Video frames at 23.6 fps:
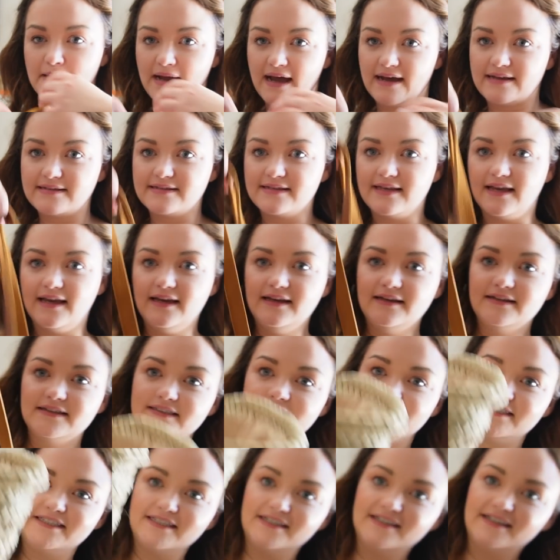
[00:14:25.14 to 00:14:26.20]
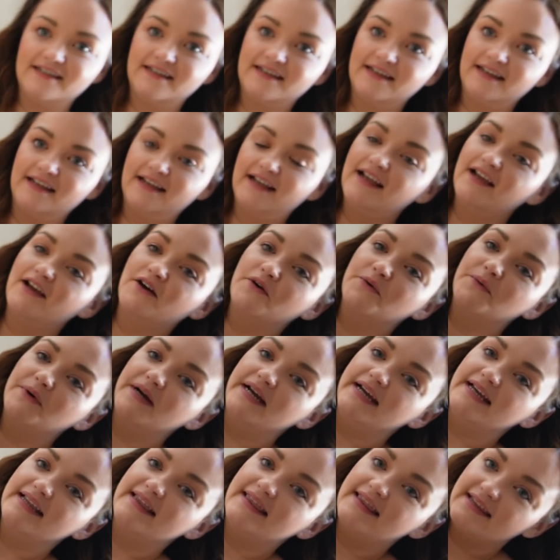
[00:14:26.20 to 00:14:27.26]
basket
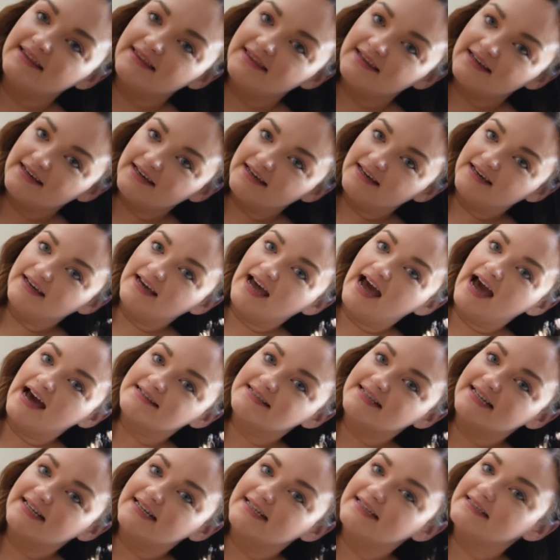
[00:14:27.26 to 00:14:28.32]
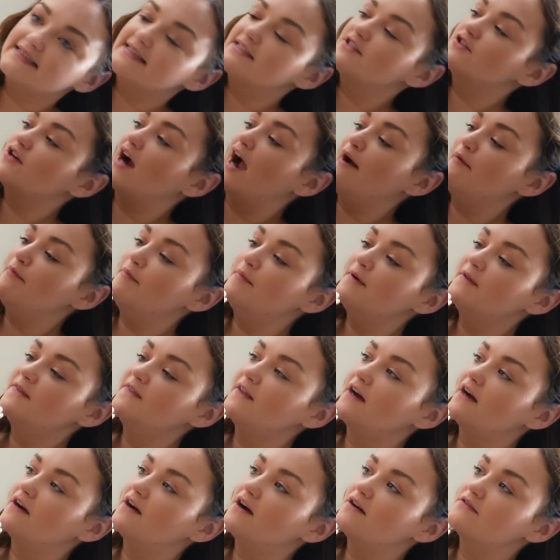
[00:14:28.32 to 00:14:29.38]
with the, has a little strap
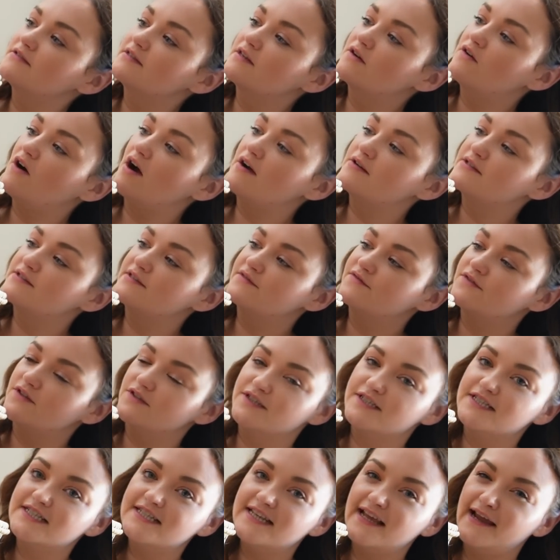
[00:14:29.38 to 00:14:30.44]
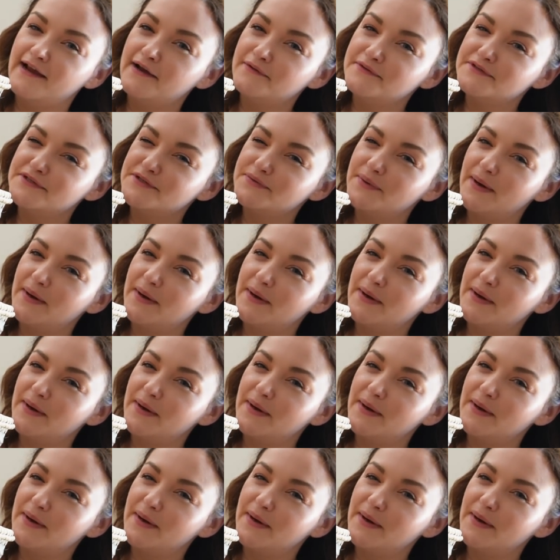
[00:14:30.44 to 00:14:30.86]
that goes across the front. I think it was